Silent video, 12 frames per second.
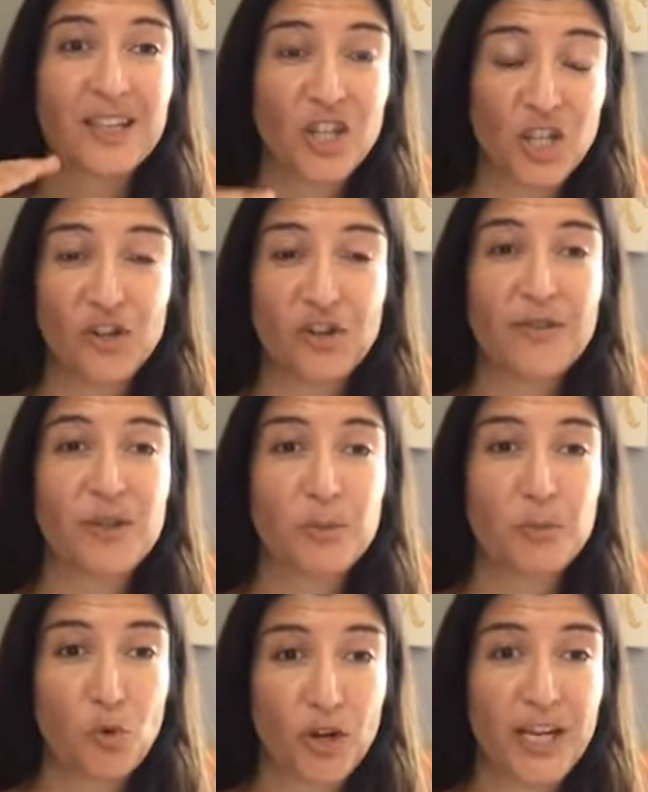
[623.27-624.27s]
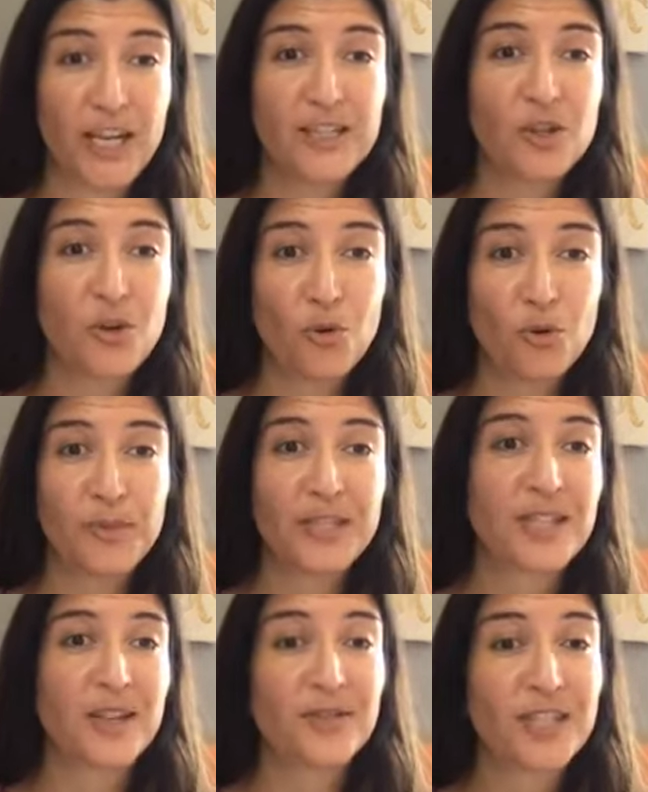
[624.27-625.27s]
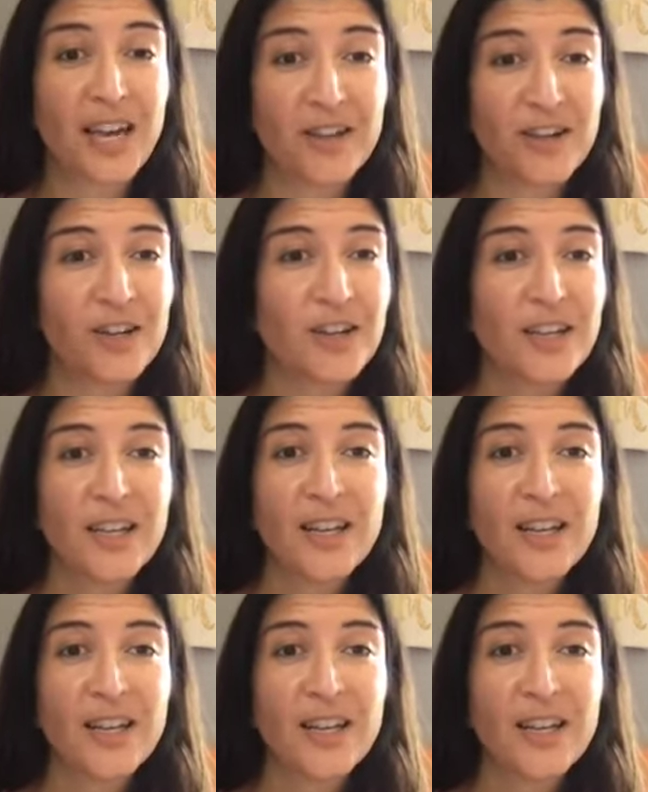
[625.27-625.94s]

clear every morning to hold myself together,